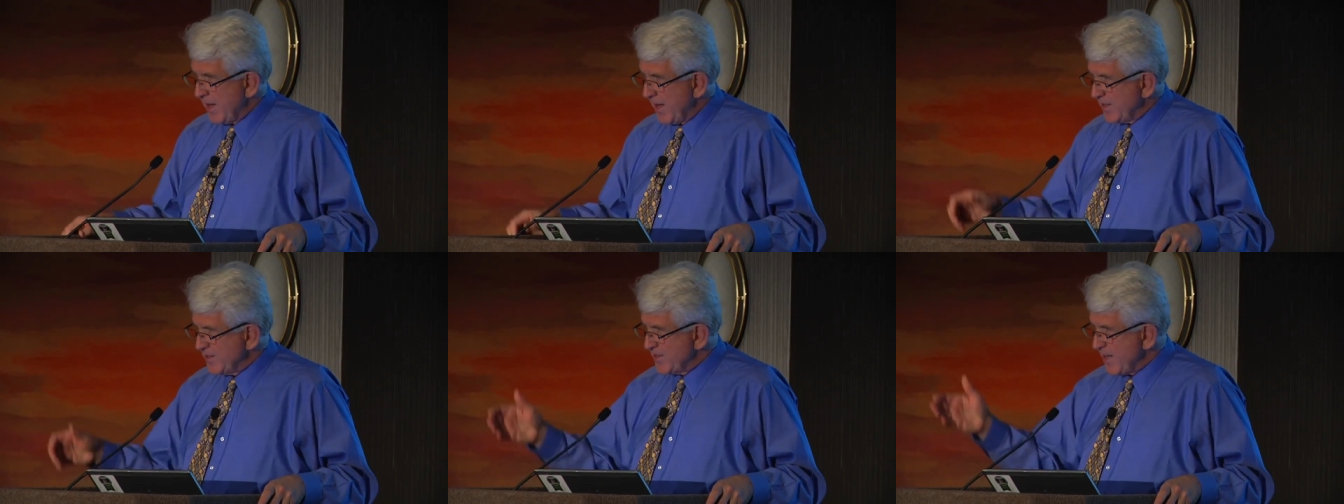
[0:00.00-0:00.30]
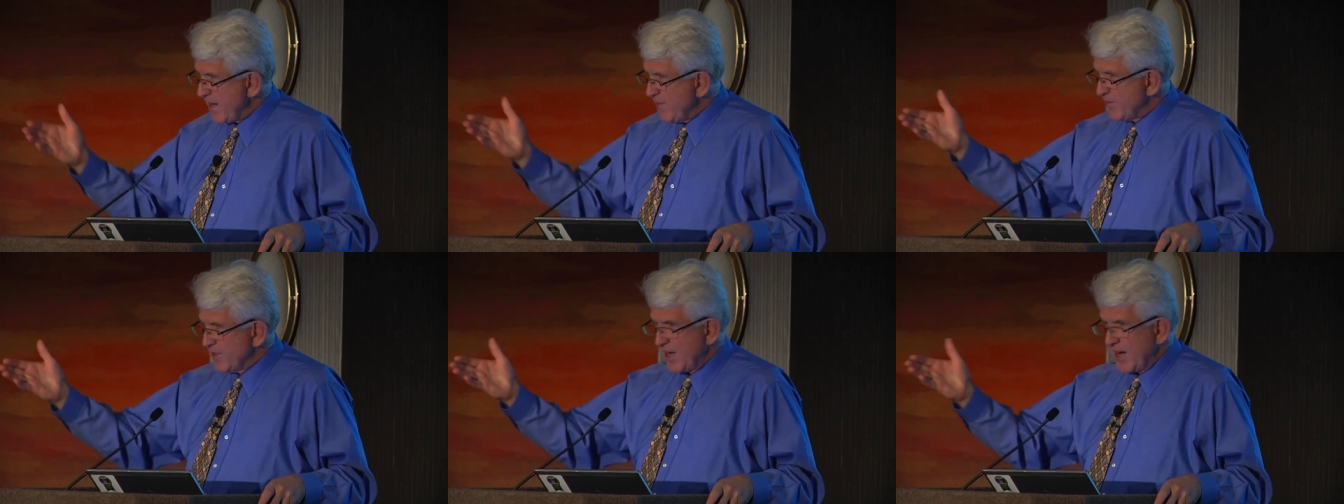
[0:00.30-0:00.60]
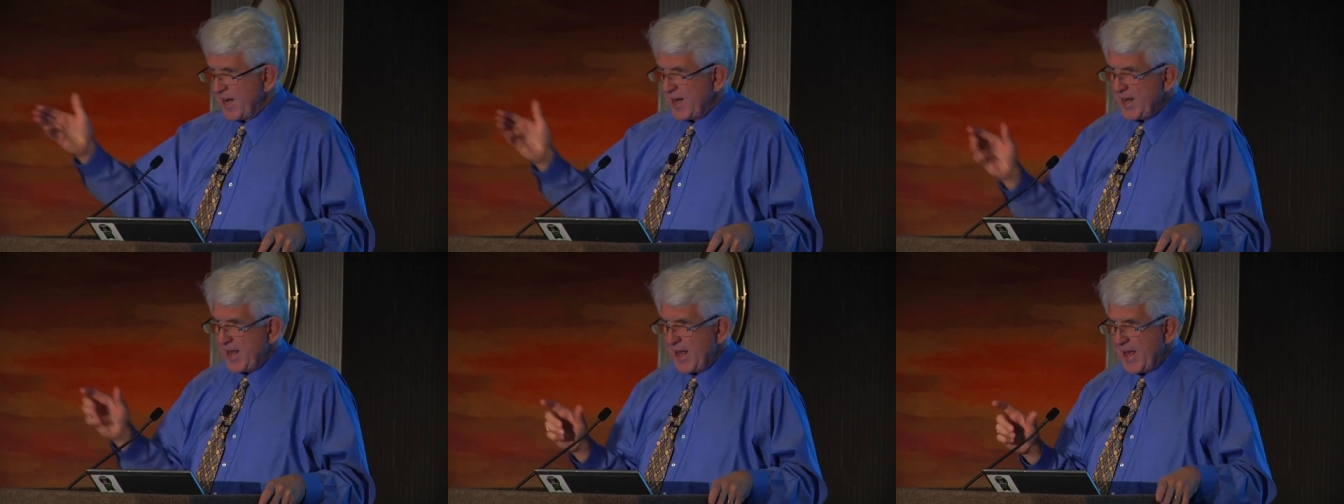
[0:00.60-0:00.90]
And Dave and
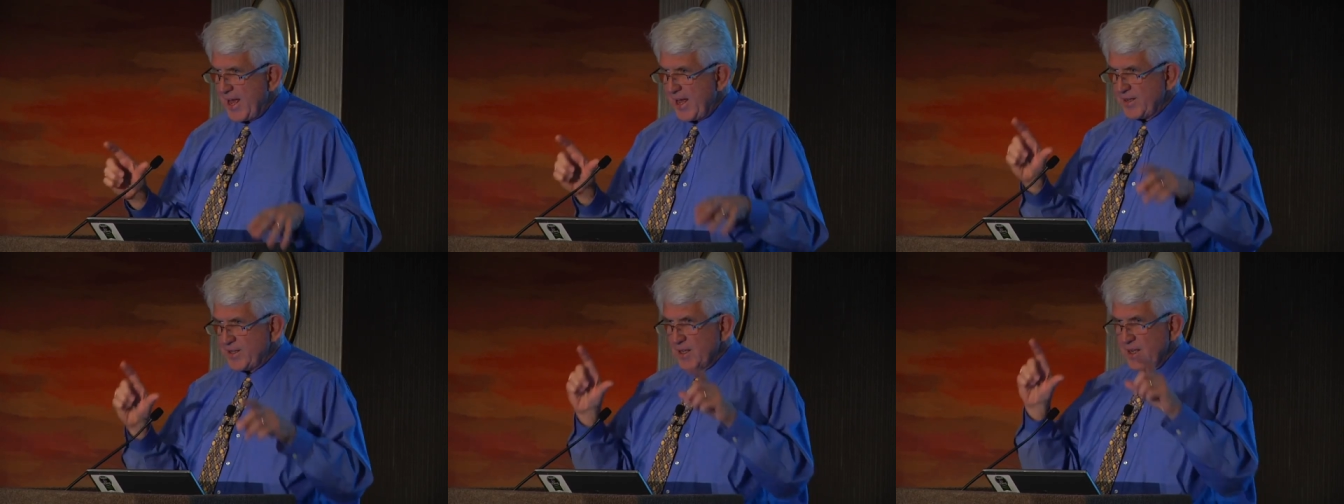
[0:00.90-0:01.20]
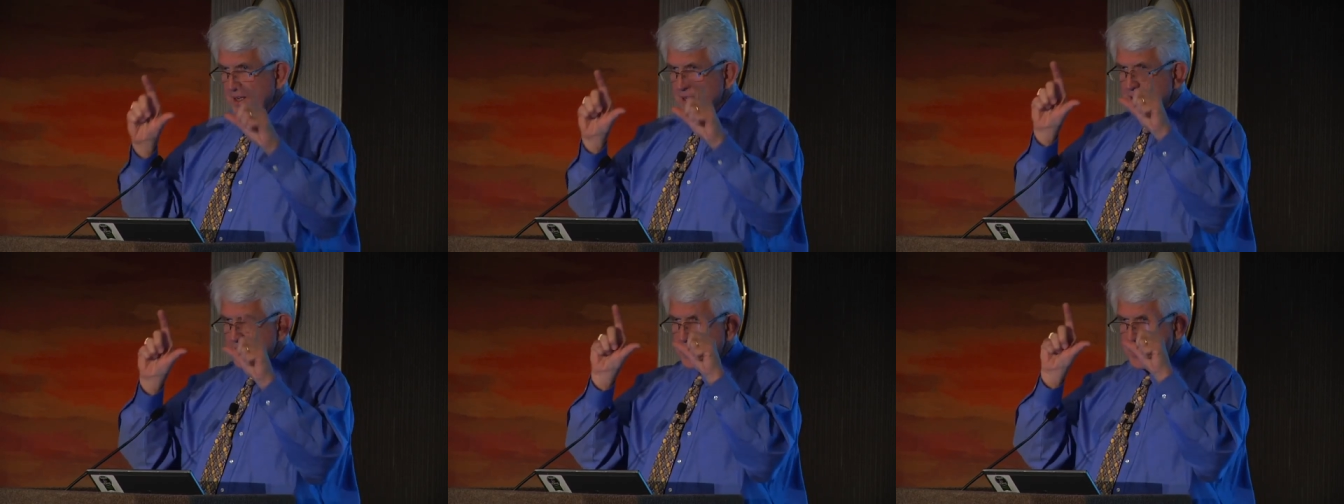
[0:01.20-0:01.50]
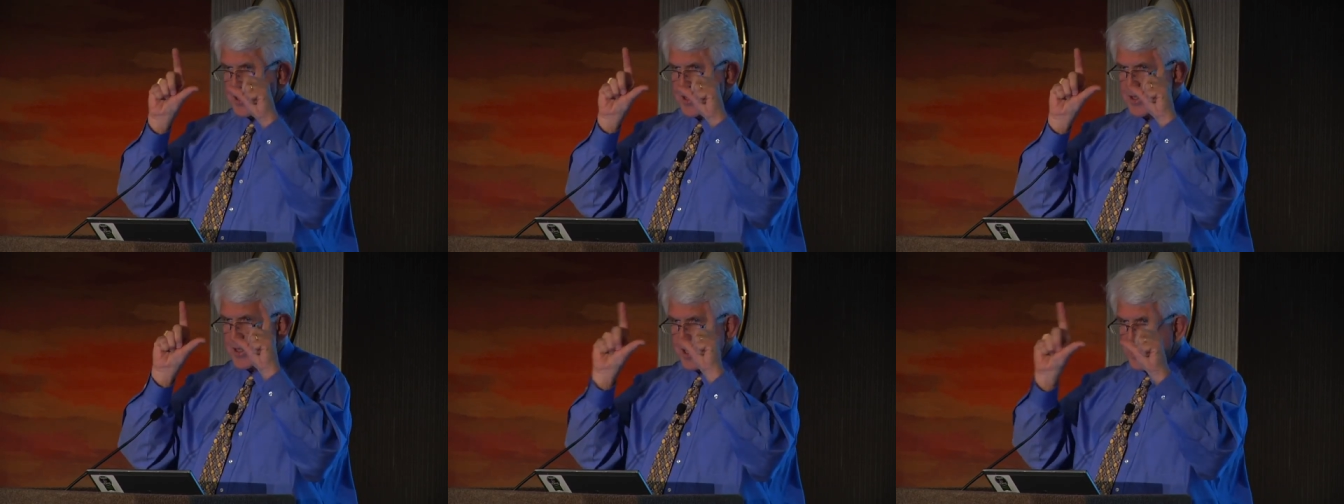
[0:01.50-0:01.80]
I had
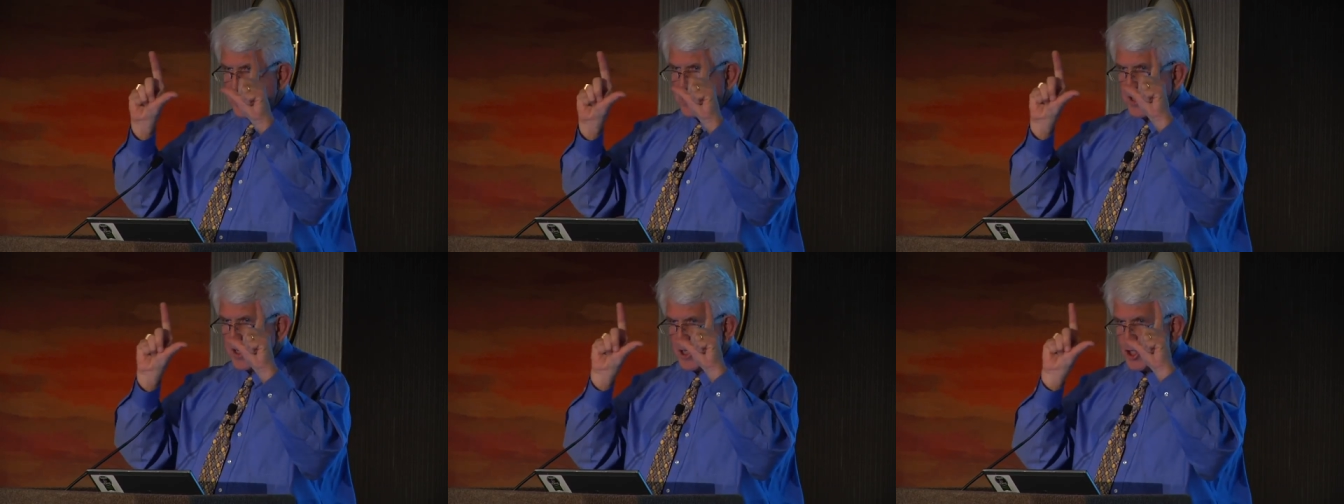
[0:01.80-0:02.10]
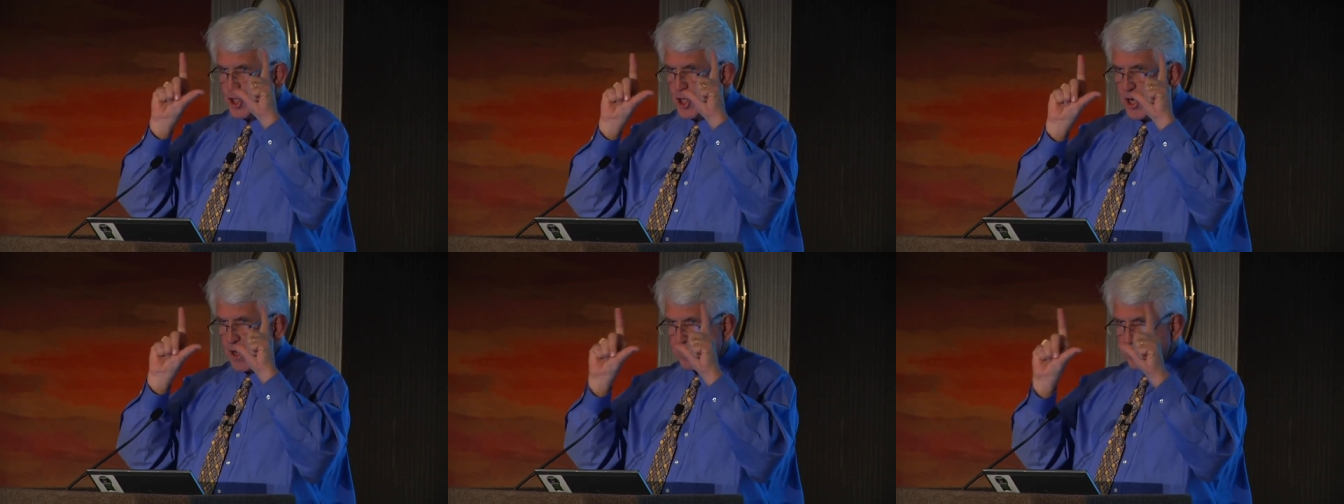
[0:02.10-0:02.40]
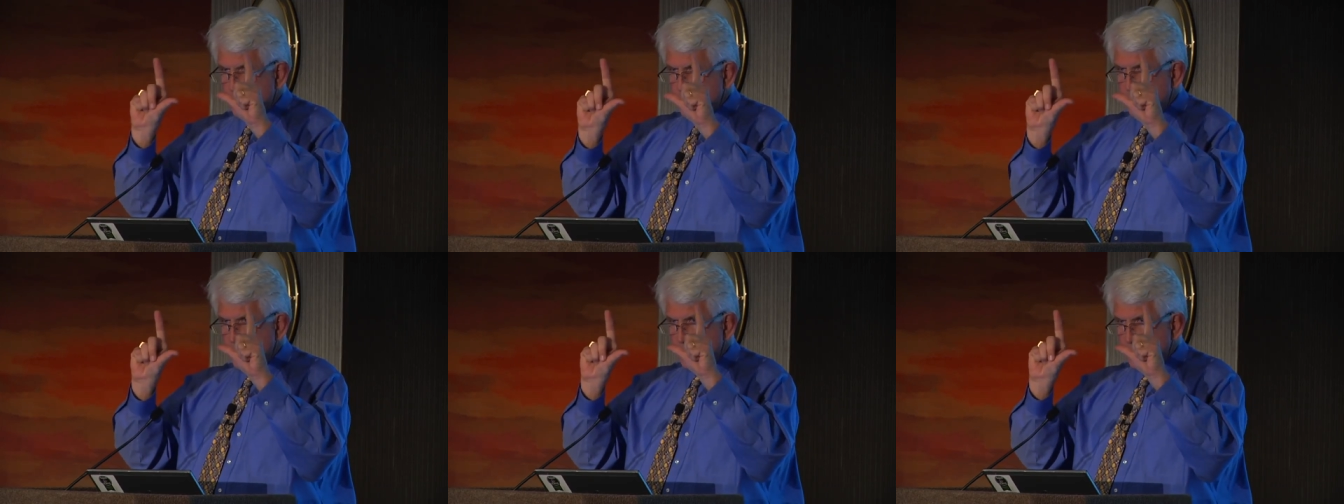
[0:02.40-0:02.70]
60
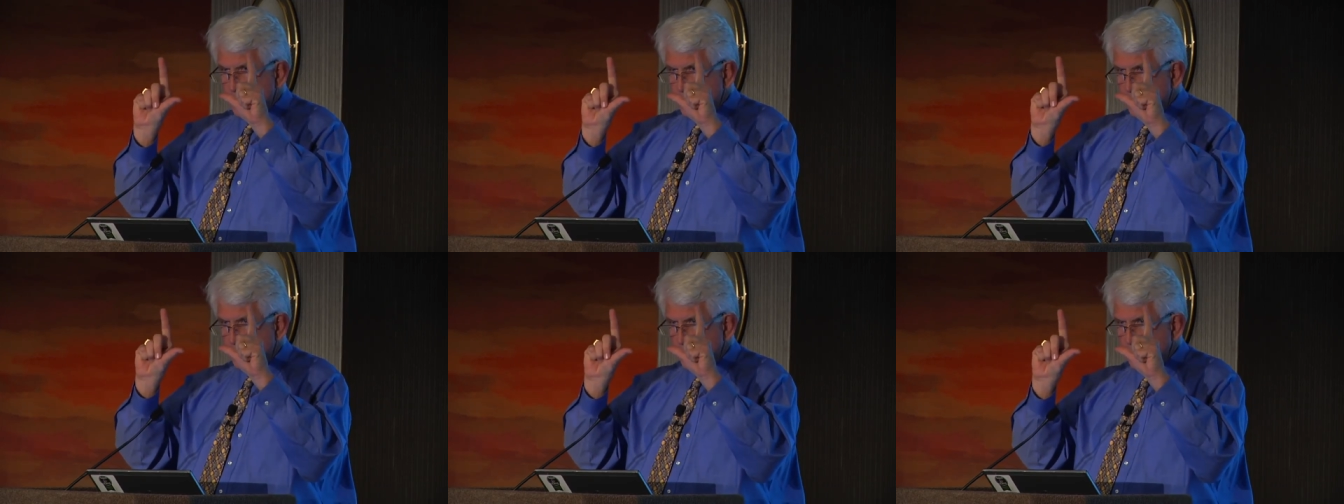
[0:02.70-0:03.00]
chips